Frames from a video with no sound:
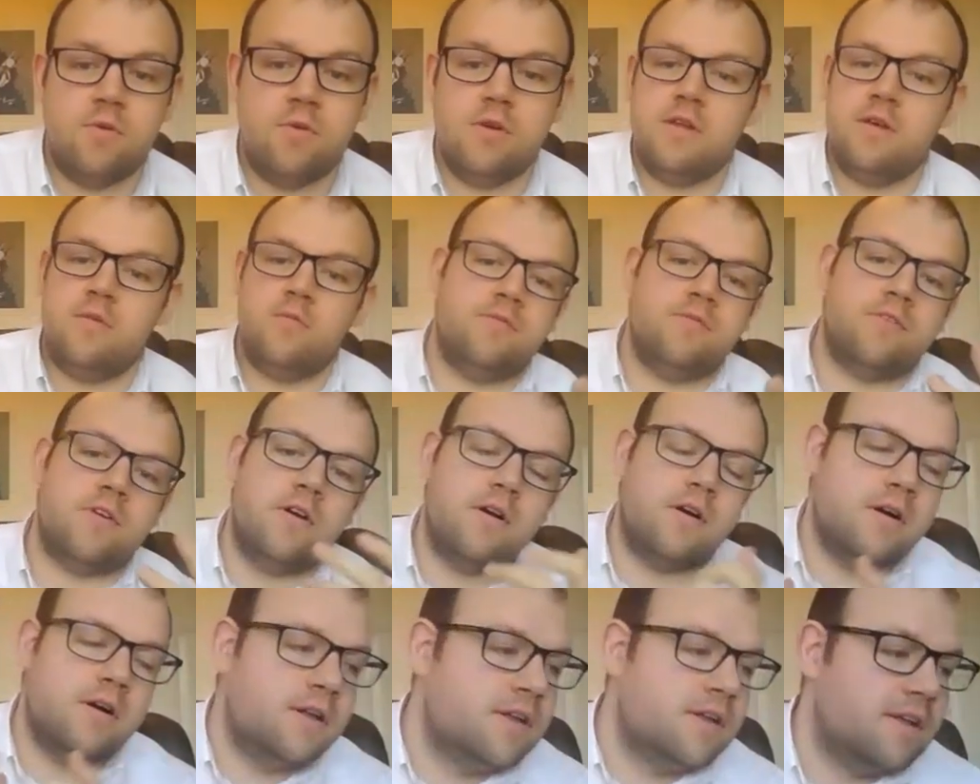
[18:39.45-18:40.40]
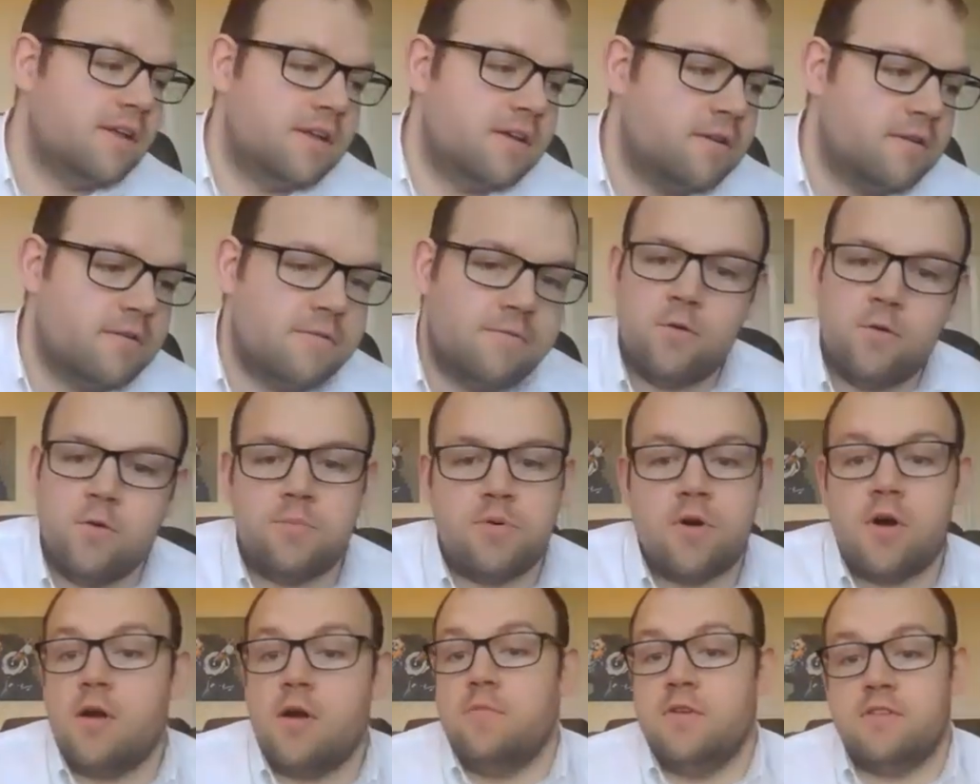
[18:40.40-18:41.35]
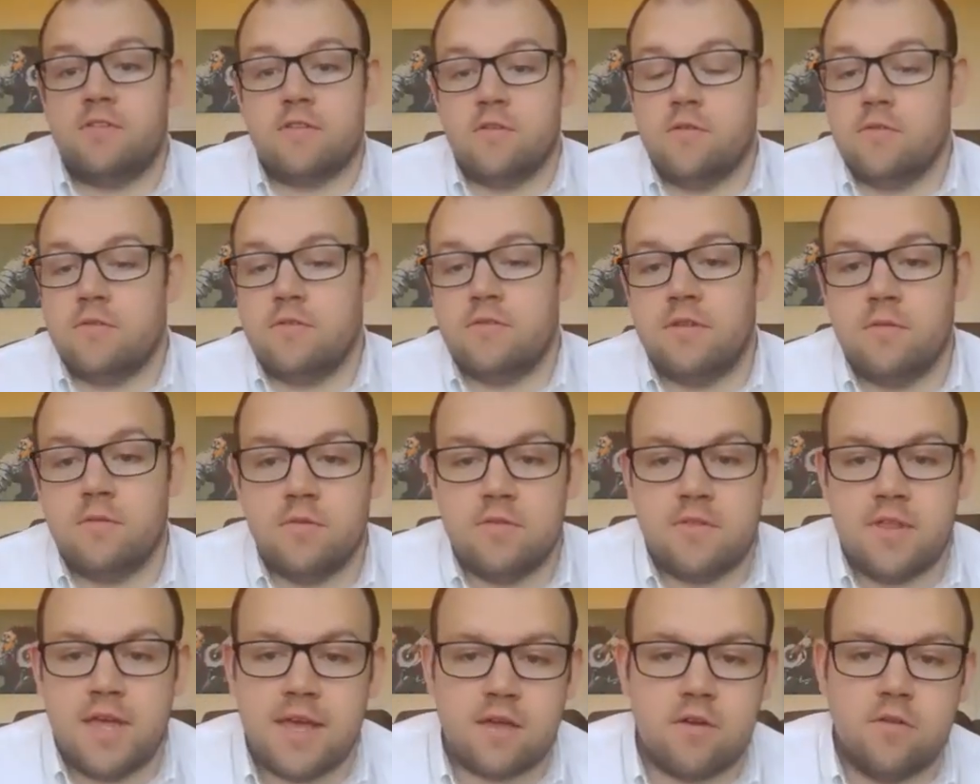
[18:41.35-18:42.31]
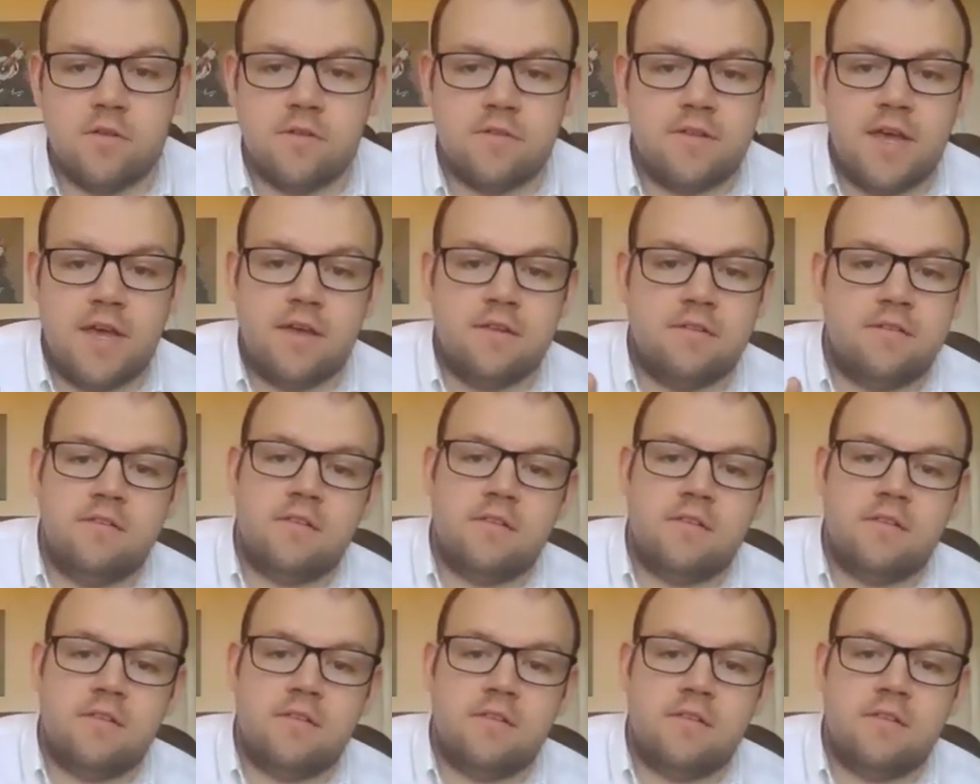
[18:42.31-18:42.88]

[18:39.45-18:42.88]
Well, look, we've got 4 primary schools, that was their context.